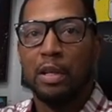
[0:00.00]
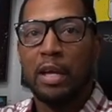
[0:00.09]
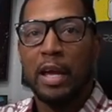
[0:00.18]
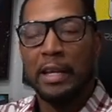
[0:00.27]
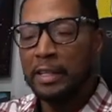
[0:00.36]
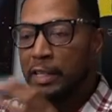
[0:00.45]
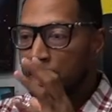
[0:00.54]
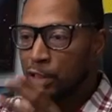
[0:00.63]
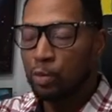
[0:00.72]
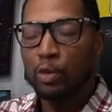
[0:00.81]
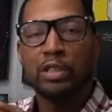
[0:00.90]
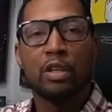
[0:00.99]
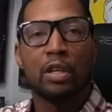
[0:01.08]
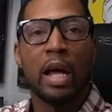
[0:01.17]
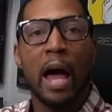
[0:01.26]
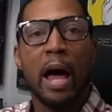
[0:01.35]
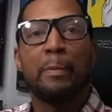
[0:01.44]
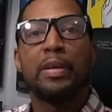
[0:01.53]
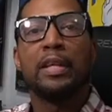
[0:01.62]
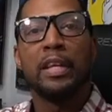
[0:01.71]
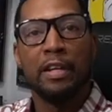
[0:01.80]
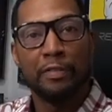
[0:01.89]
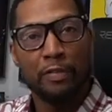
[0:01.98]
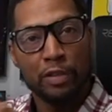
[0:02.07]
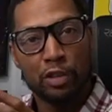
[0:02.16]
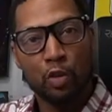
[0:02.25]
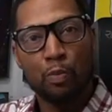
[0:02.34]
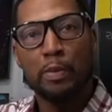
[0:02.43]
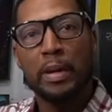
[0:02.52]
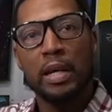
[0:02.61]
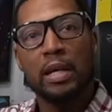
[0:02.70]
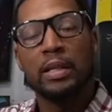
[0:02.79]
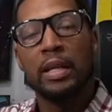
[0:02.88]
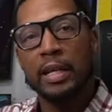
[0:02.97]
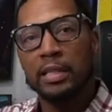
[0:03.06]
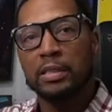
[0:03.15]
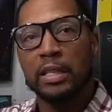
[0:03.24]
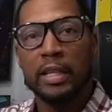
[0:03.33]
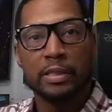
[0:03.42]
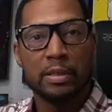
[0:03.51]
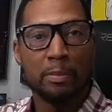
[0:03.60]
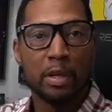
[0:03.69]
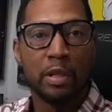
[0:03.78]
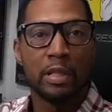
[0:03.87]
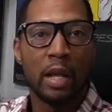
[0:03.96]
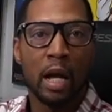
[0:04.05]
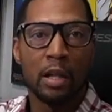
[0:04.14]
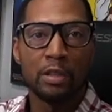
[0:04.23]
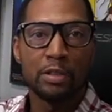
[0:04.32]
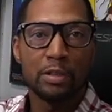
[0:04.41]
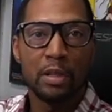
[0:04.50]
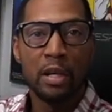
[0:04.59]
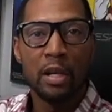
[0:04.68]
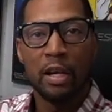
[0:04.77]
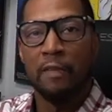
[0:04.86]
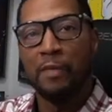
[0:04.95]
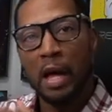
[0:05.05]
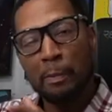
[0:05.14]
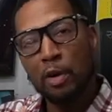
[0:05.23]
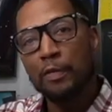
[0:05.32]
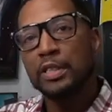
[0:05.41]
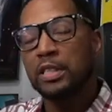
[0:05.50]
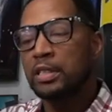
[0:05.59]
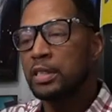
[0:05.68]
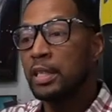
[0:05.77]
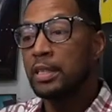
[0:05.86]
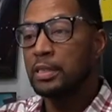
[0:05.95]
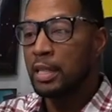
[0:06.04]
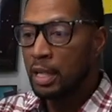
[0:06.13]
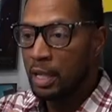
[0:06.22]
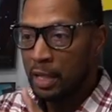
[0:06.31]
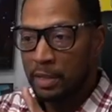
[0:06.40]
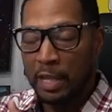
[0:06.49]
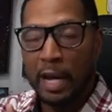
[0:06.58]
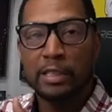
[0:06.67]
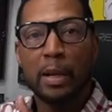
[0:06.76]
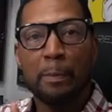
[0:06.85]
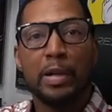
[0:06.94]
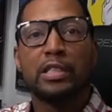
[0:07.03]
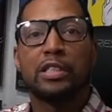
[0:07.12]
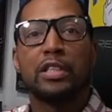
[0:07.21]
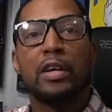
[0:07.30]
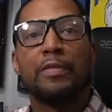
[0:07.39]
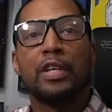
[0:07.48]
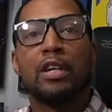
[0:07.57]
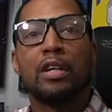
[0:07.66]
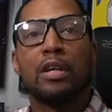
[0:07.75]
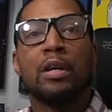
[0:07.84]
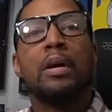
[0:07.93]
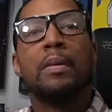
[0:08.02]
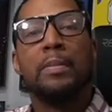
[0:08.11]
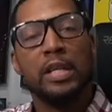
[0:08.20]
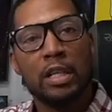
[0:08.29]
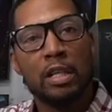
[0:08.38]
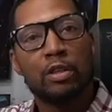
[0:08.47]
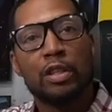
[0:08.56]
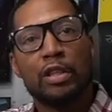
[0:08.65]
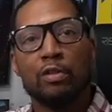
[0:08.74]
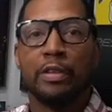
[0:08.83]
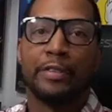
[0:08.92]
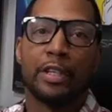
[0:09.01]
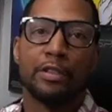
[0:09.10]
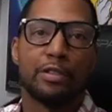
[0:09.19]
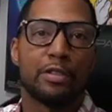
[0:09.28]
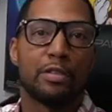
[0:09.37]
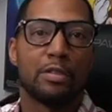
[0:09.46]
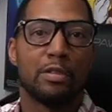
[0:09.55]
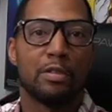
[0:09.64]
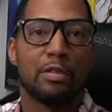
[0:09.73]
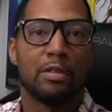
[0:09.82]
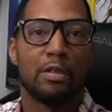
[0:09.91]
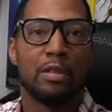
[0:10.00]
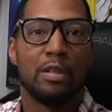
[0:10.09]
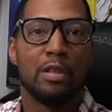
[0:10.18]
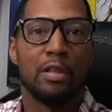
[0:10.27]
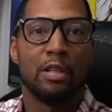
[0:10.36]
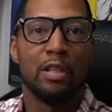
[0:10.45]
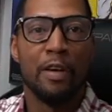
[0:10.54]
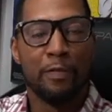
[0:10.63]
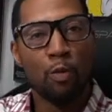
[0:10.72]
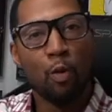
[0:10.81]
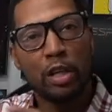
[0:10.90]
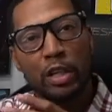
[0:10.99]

And this is what's going to happen if Superman Legacy hits $1 billion. If that movie succeeds, that's a picture of your mediocre universe. If you want a